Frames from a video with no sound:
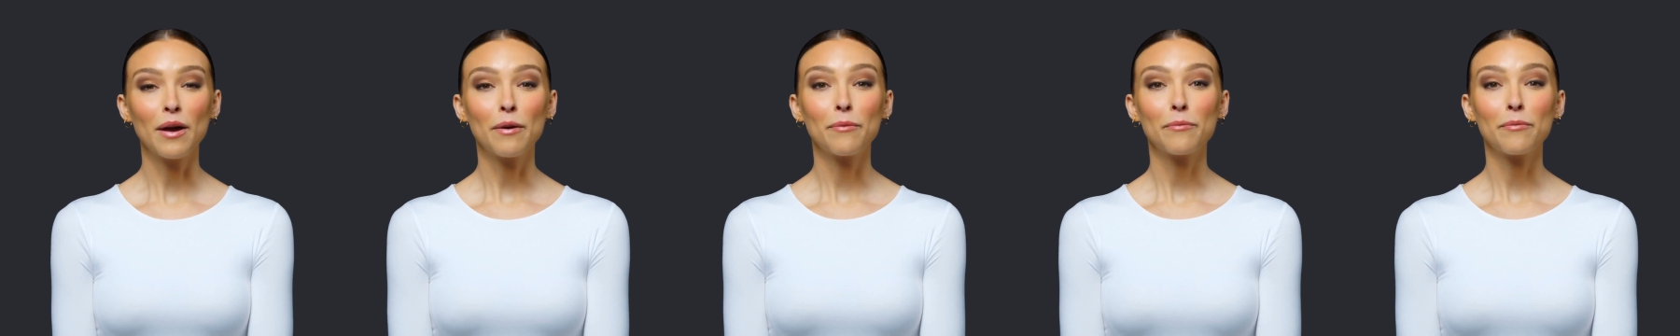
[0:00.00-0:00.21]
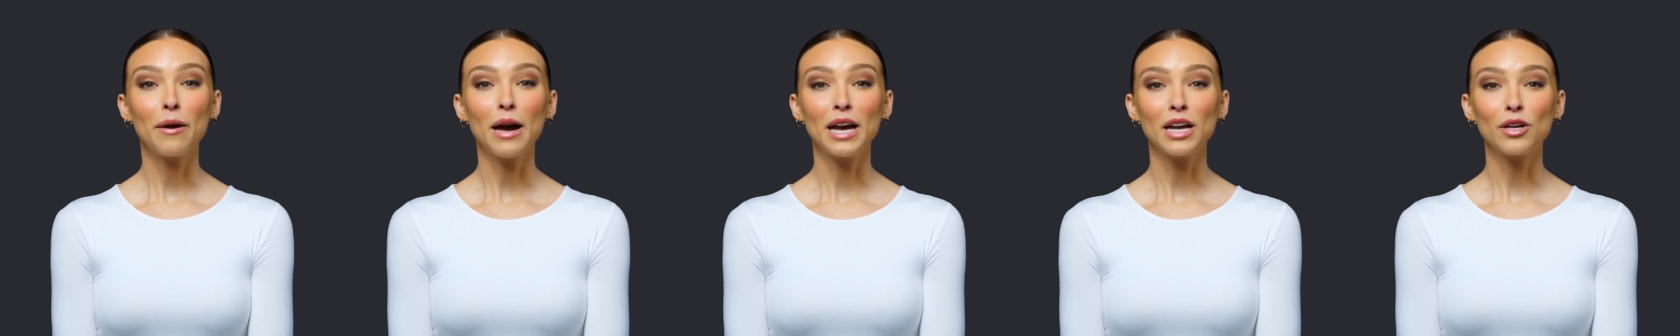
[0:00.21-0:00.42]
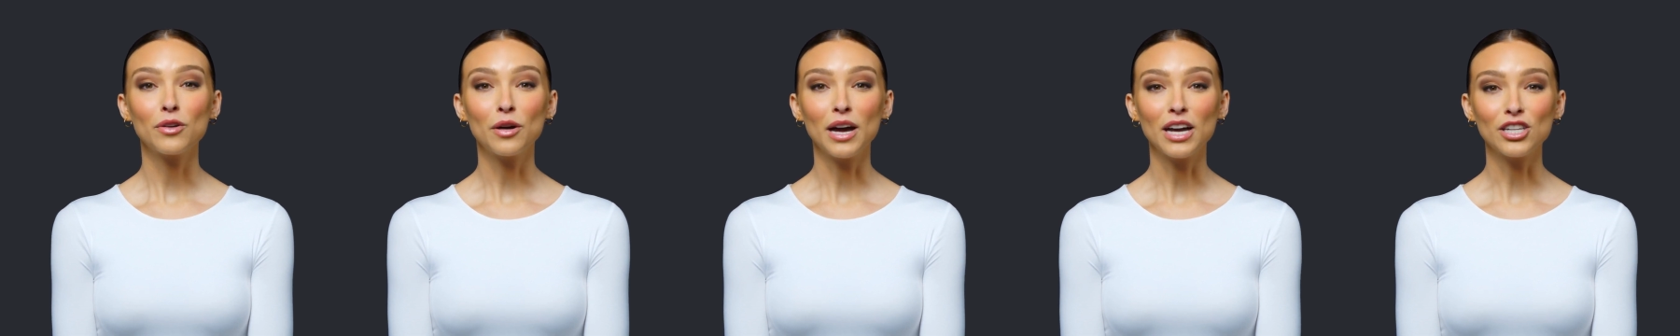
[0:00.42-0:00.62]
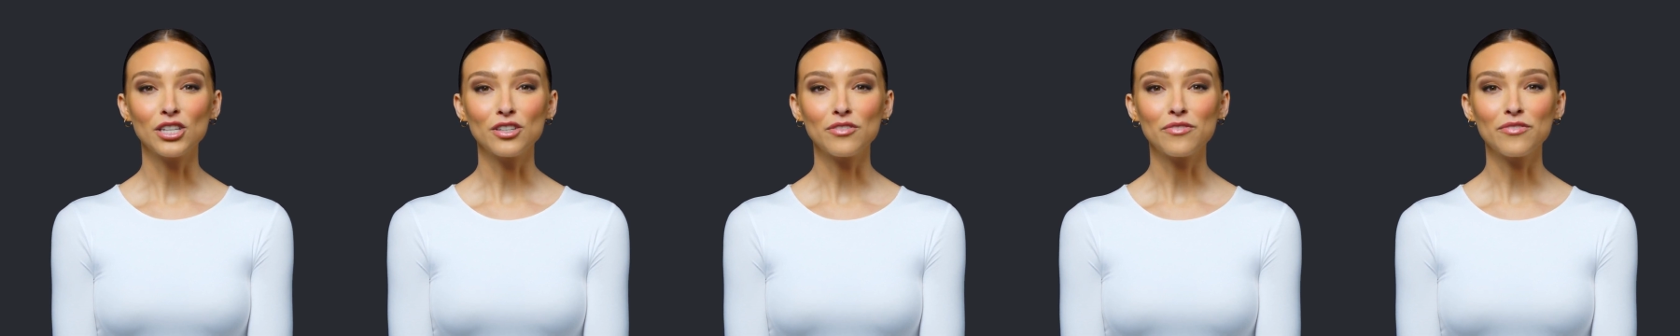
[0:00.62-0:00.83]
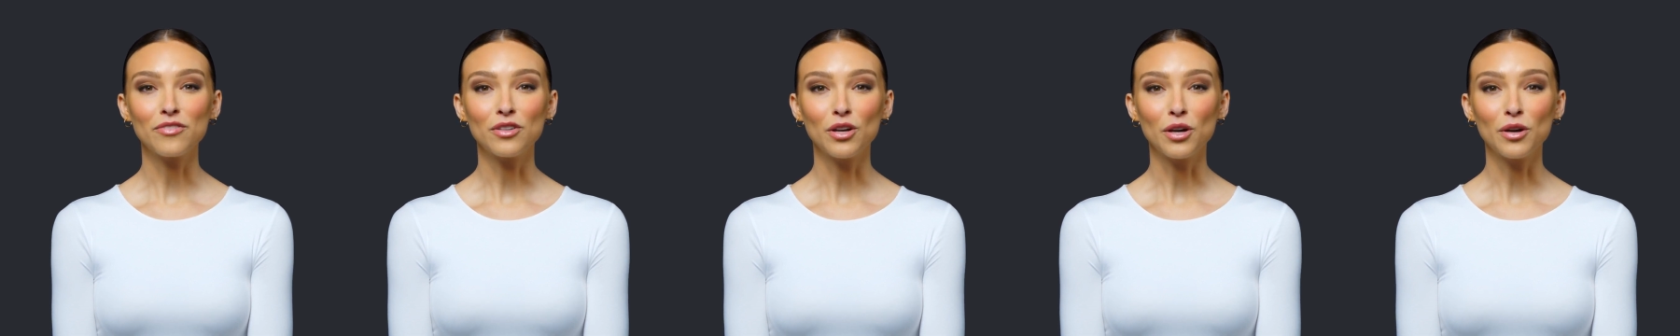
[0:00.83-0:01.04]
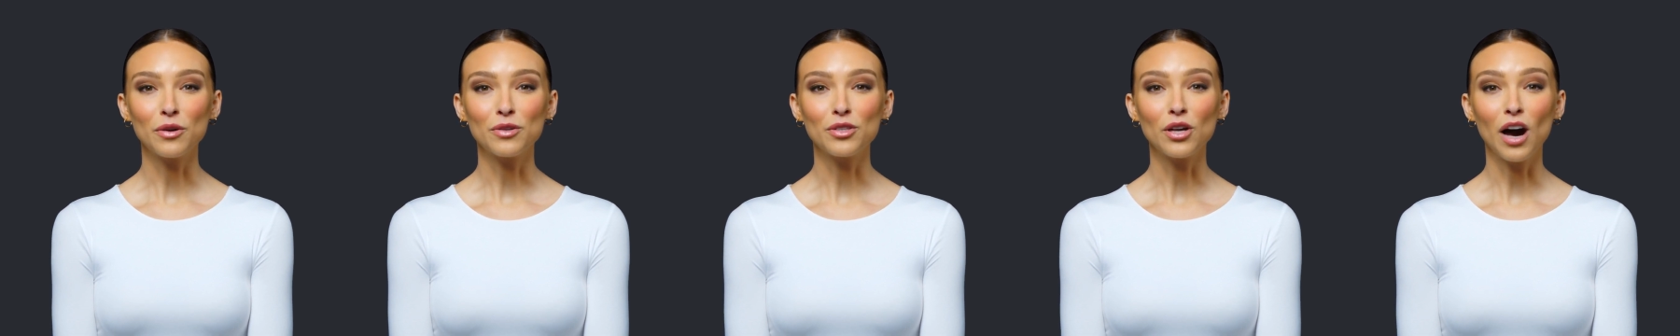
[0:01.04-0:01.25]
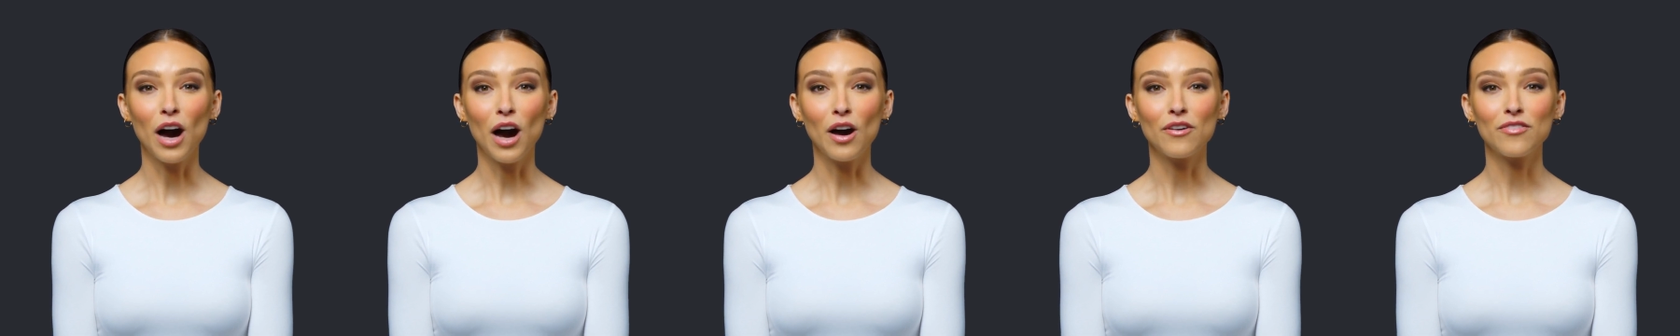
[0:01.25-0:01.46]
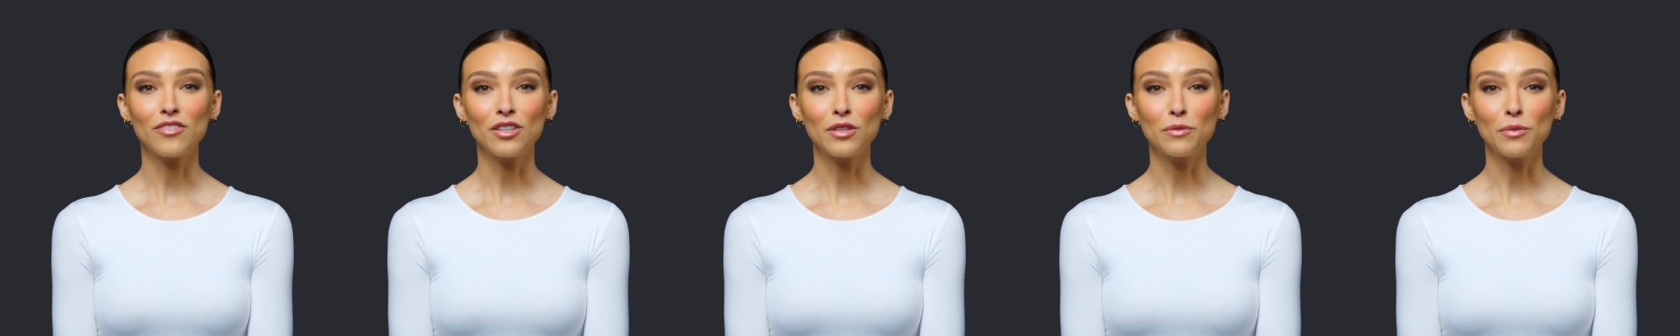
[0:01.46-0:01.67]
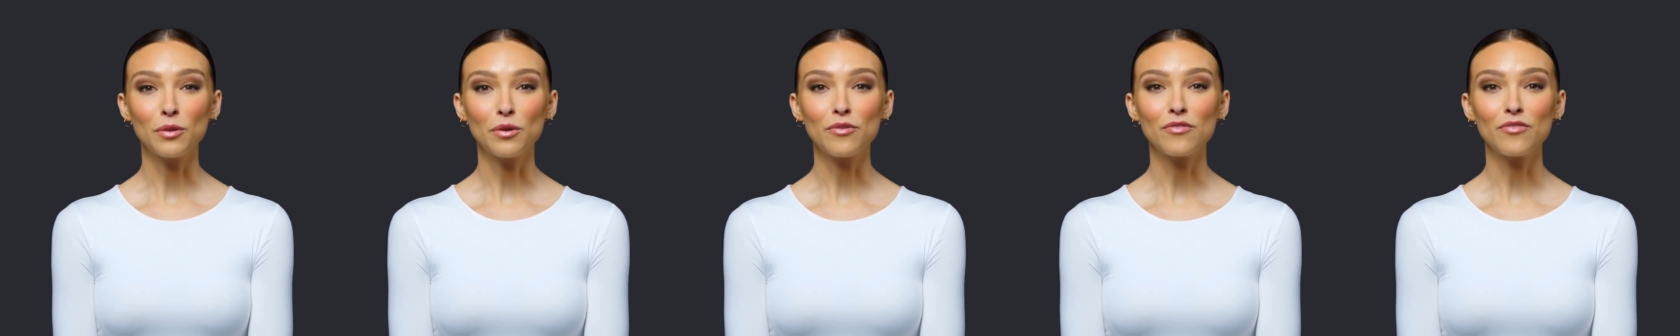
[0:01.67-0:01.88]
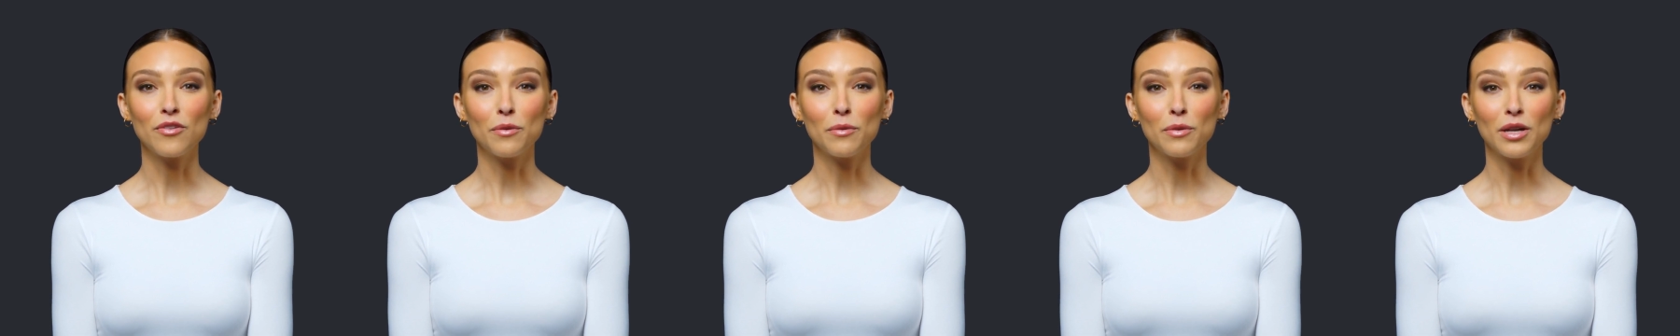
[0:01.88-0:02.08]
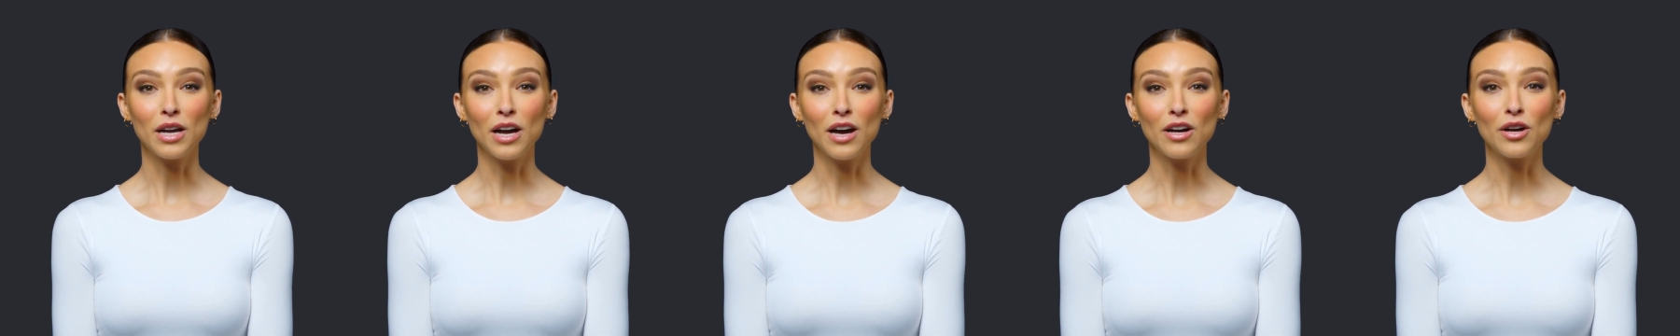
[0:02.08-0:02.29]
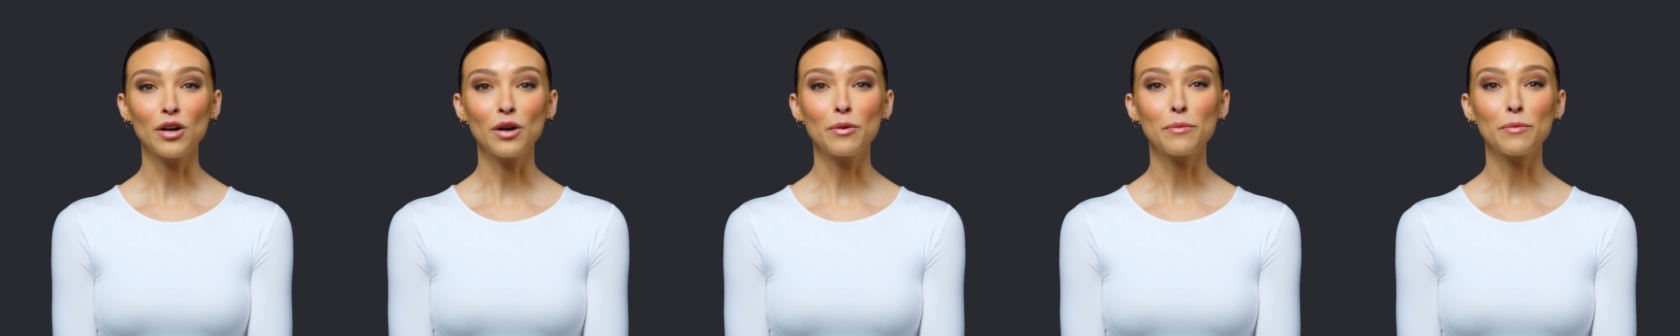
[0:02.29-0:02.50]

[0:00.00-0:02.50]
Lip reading: Migration flows often move from younger,